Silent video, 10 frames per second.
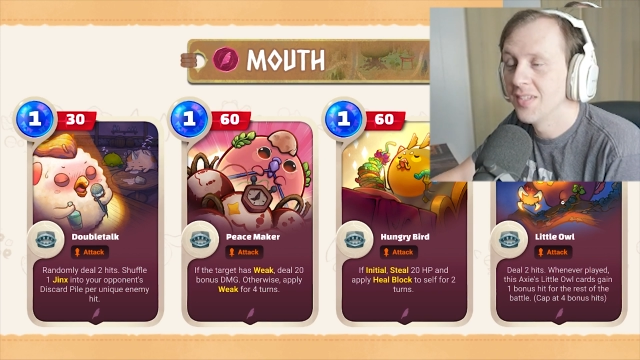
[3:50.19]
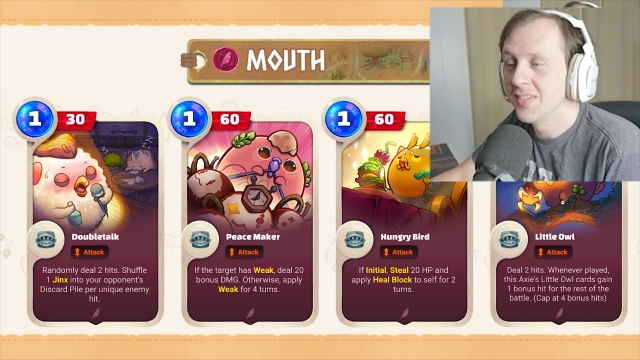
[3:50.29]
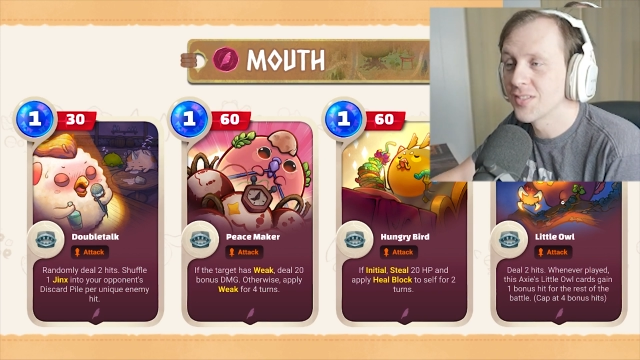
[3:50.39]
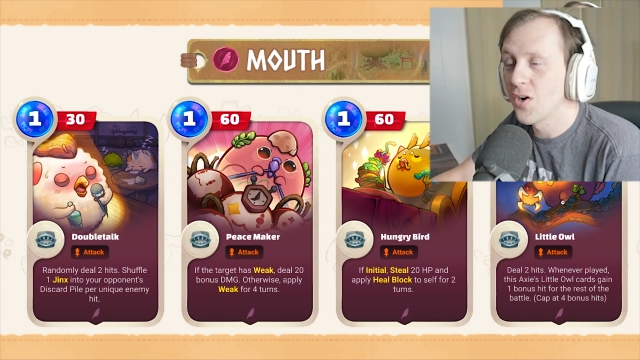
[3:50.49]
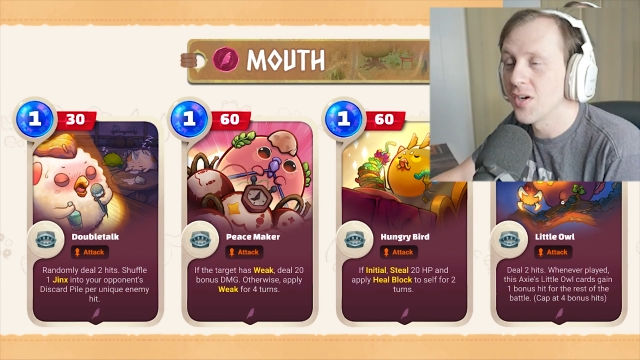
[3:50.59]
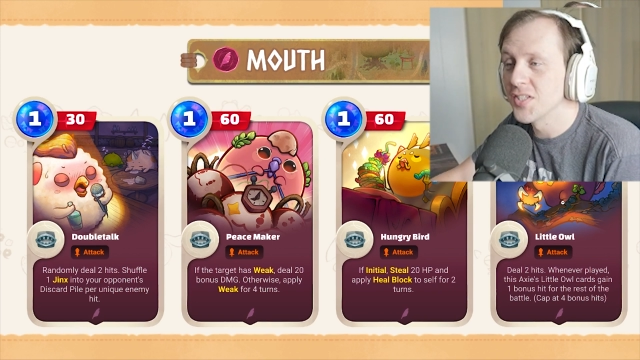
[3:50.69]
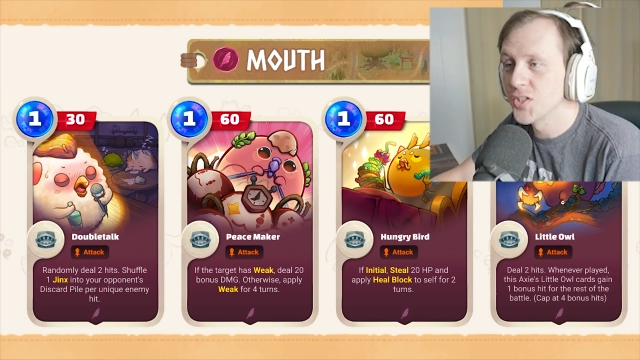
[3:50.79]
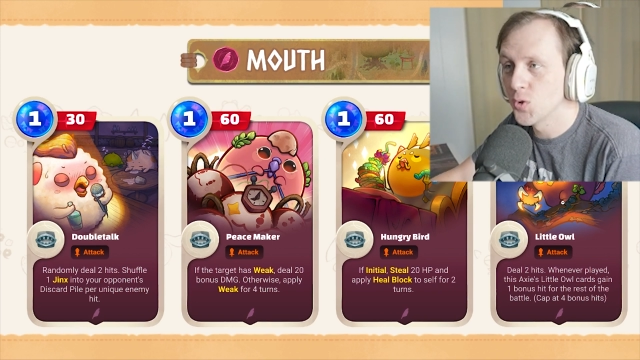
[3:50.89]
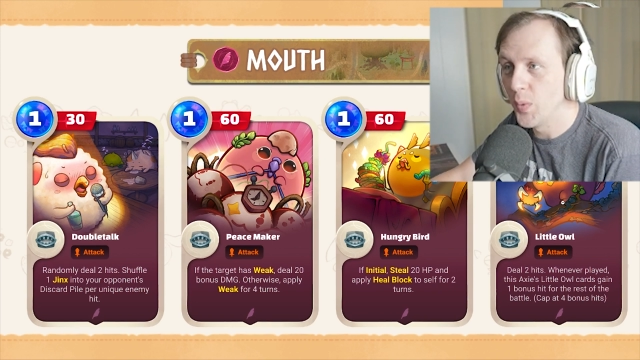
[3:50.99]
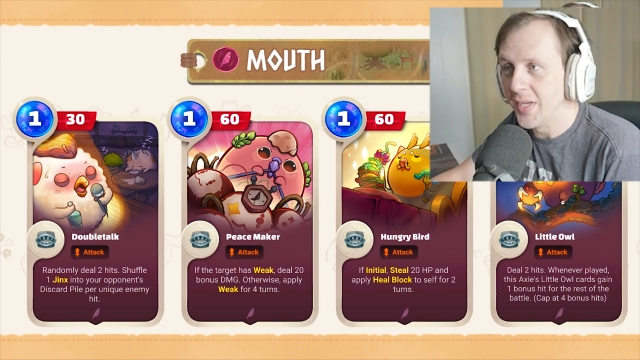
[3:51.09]
This card is
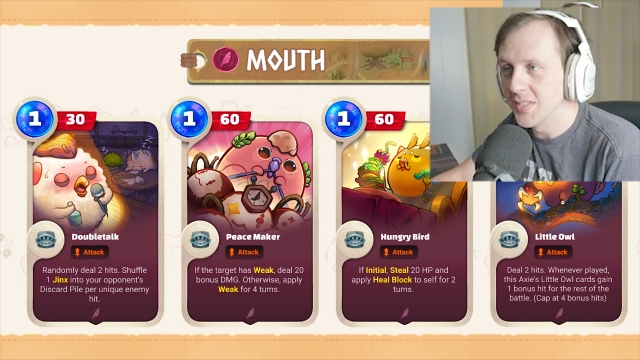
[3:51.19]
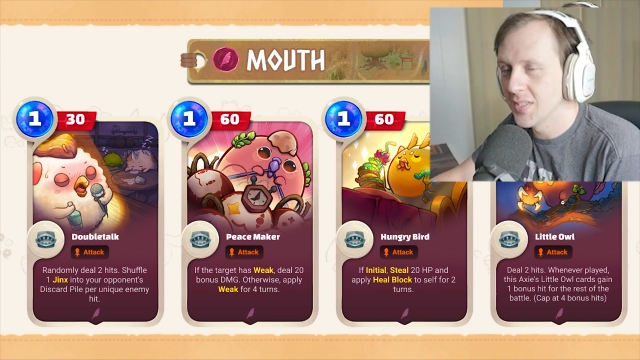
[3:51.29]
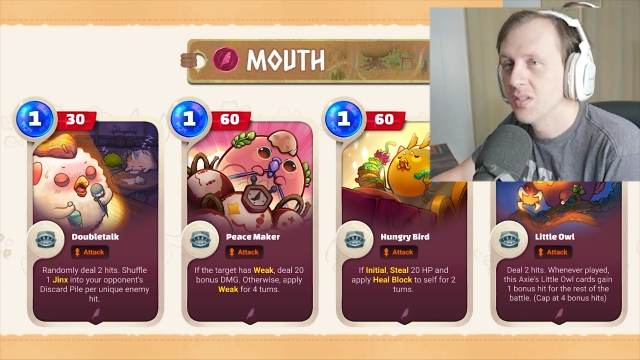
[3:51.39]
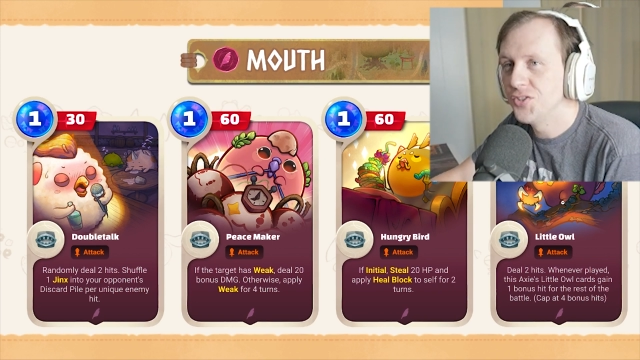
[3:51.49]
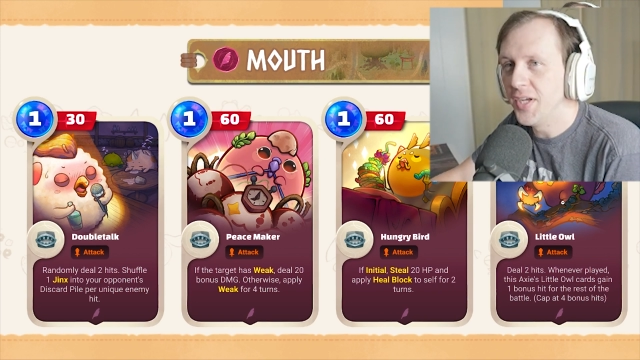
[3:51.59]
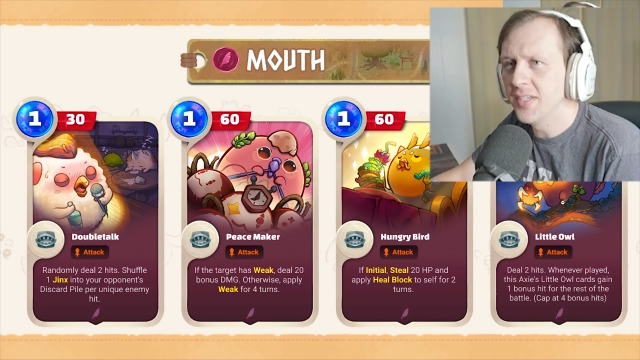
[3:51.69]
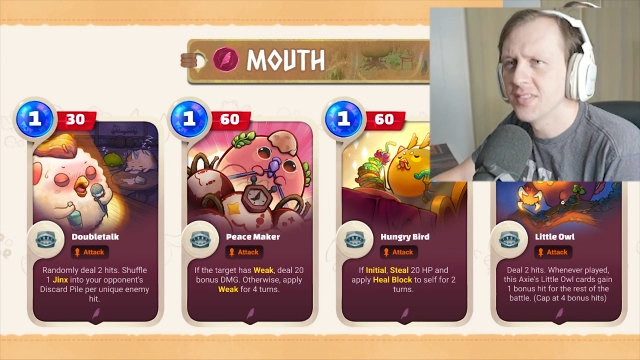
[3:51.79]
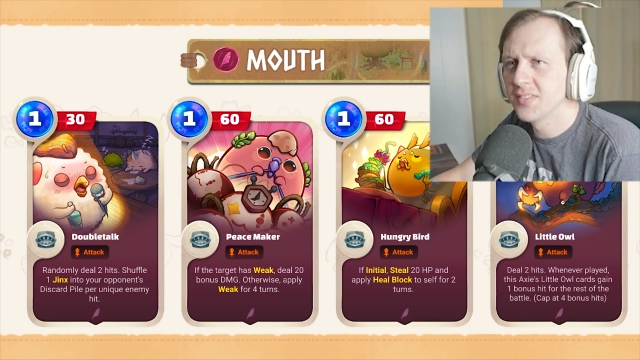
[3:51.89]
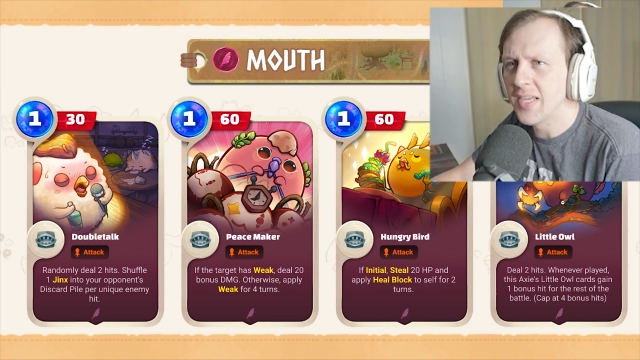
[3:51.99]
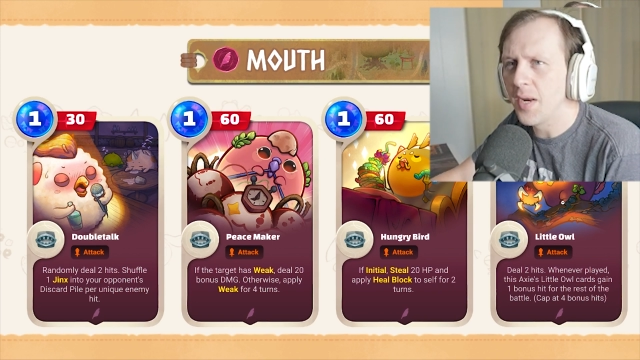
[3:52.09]
sweet.
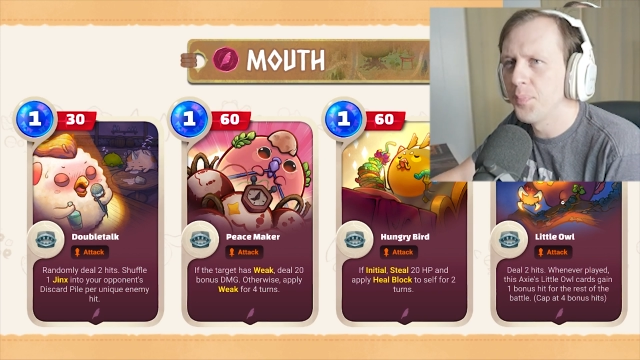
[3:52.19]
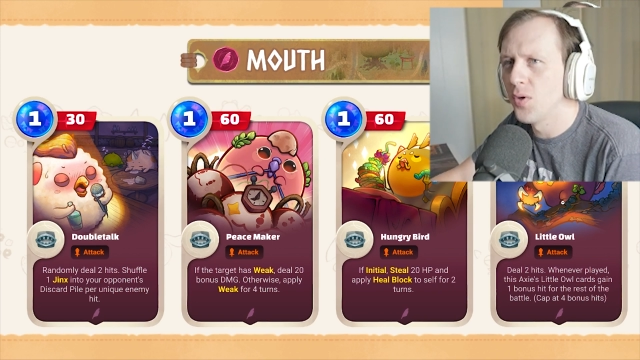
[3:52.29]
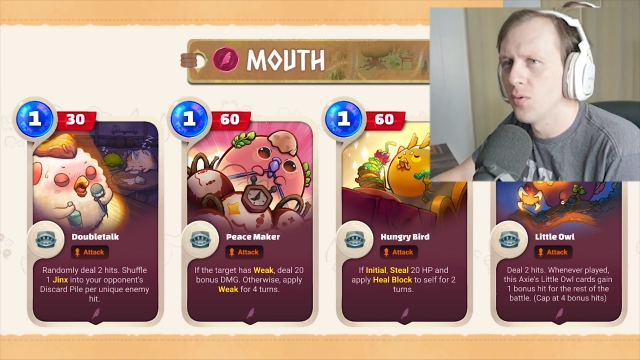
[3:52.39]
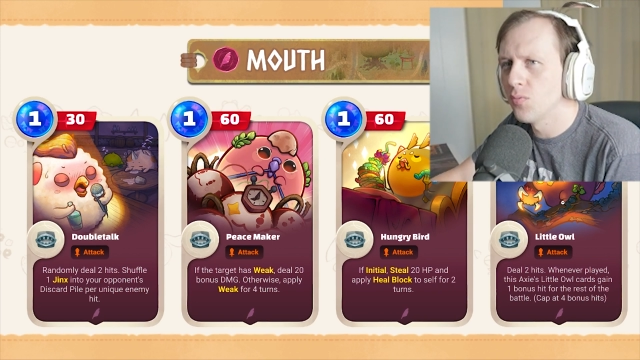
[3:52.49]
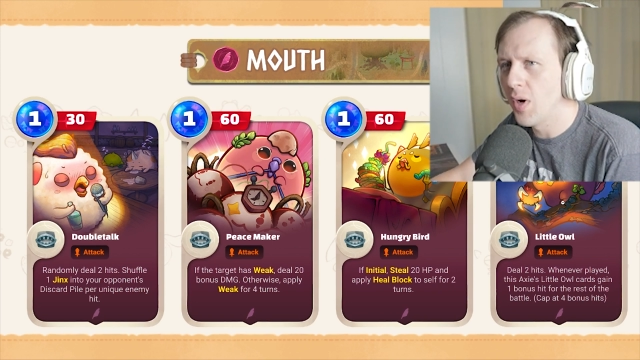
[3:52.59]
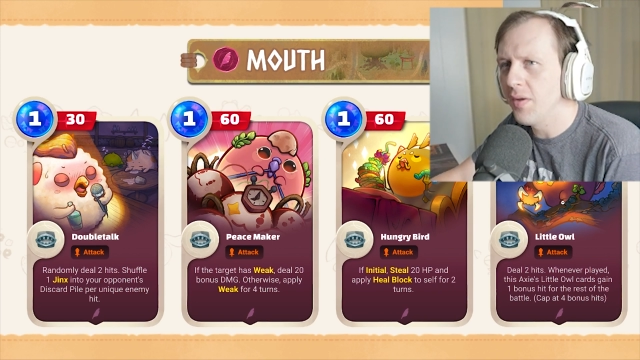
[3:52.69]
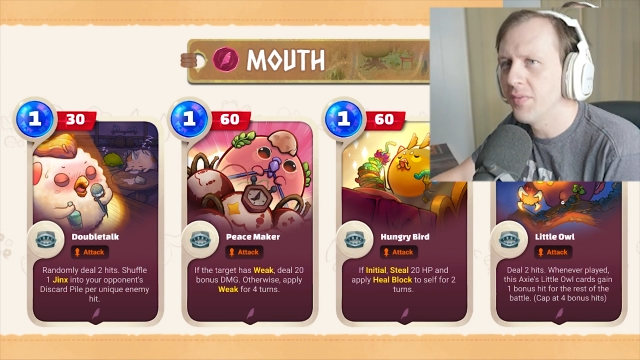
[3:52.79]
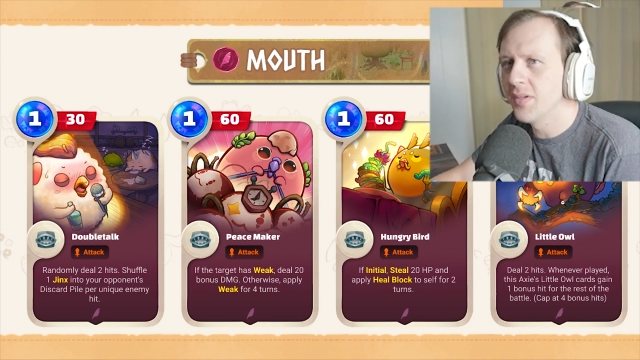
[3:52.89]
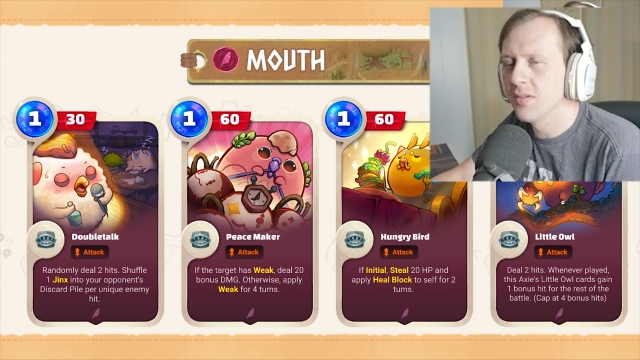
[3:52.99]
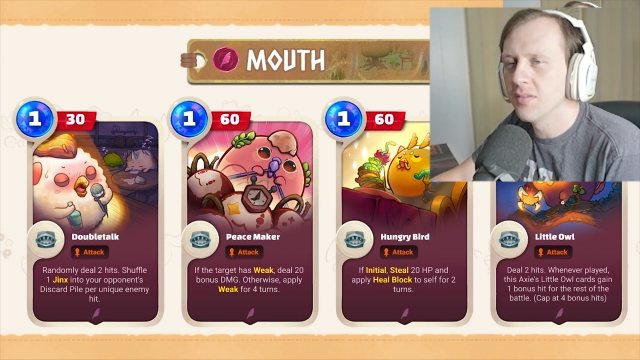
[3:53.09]
Jinx, Tadpole,
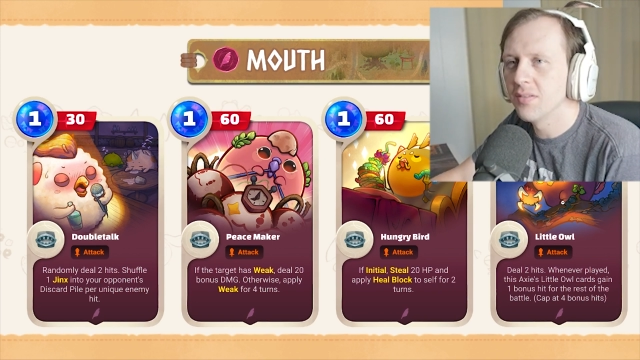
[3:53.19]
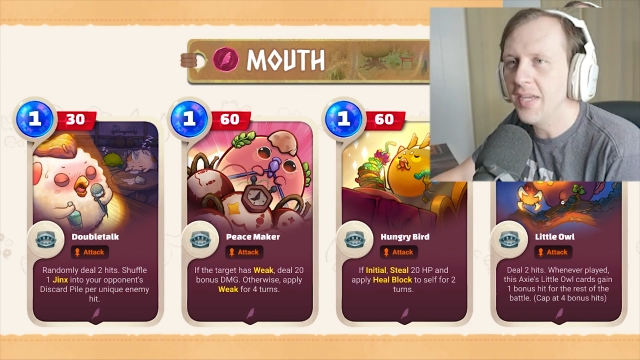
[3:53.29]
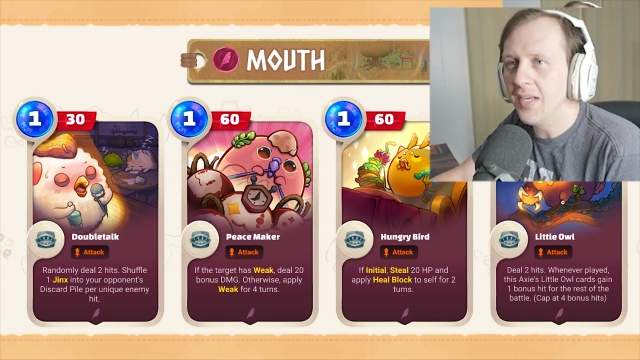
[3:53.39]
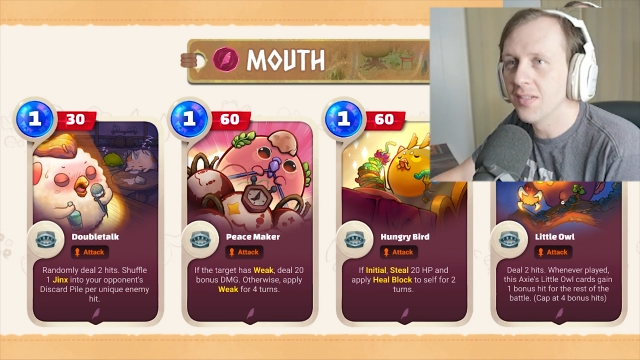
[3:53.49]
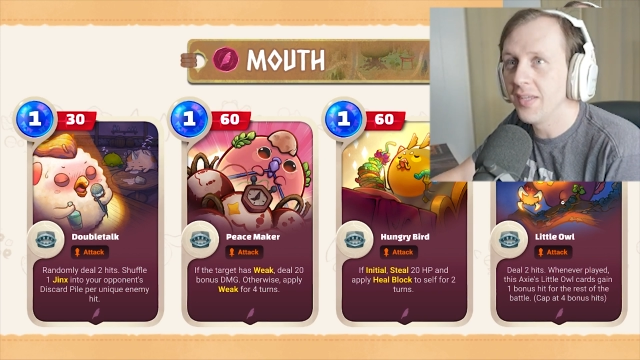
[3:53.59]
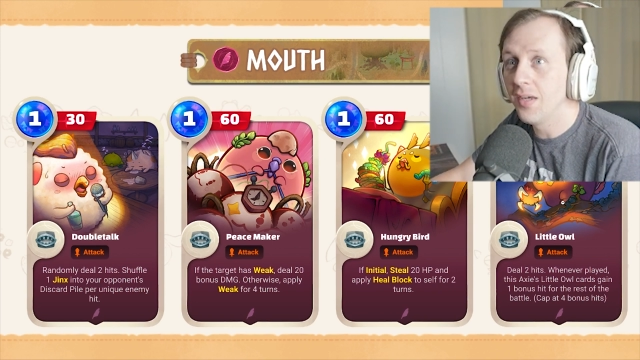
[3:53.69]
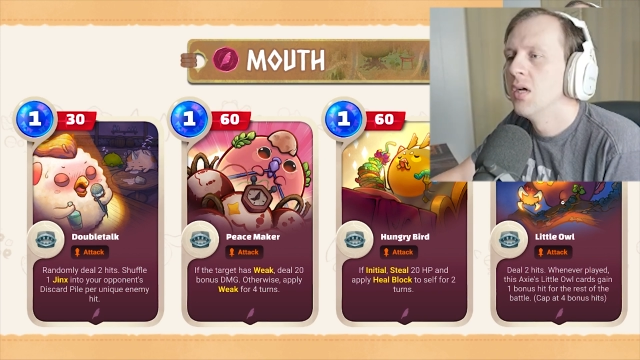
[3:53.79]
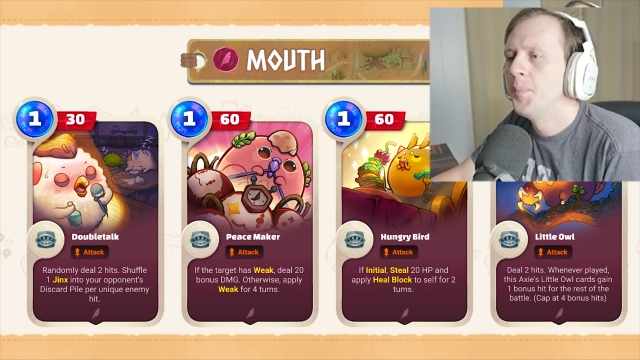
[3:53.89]
Raven, Inkling.